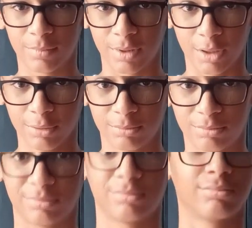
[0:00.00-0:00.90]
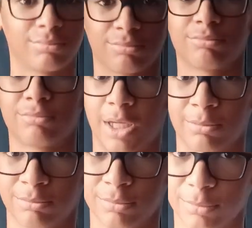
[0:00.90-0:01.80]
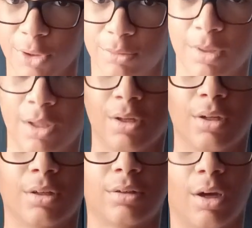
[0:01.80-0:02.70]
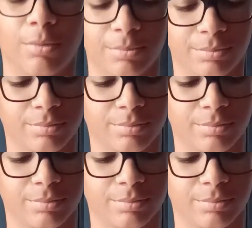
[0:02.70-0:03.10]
Here? Okay, good. So,